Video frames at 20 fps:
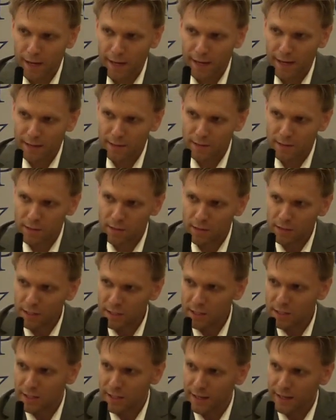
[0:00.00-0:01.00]
And
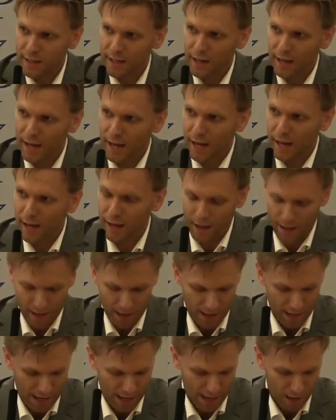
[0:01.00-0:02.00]
since then,
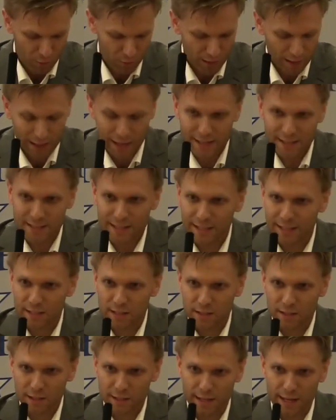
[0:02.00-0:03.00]
I realize that
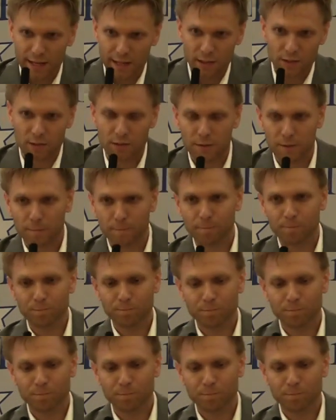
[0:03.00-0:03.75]
isn't the case.